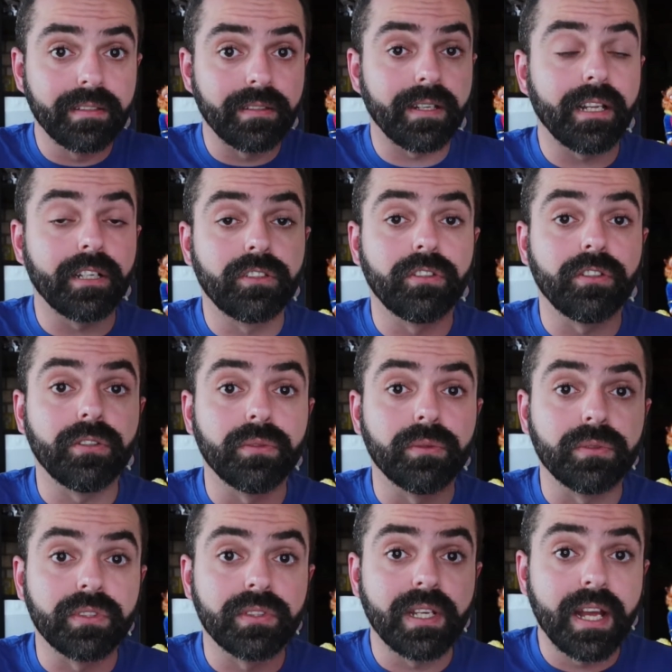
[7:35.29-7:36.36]
they like to
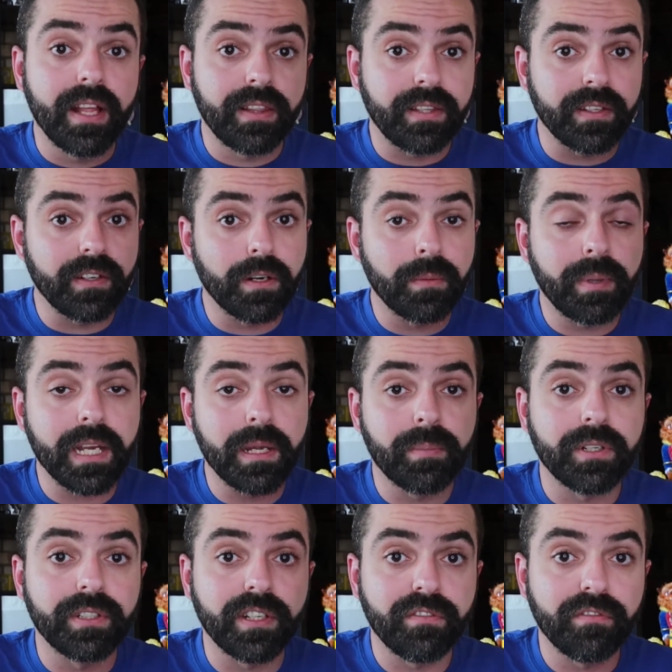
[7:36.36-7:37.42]
use thinner
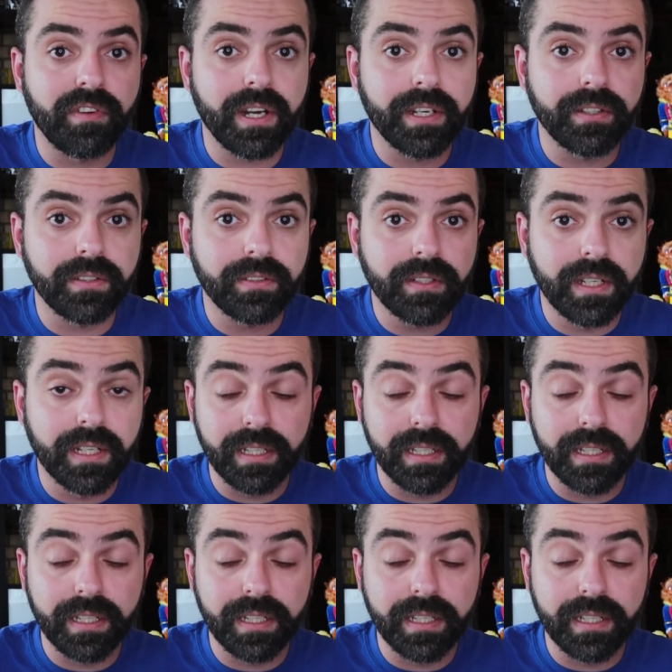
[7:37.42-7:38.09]
paper than vinyl,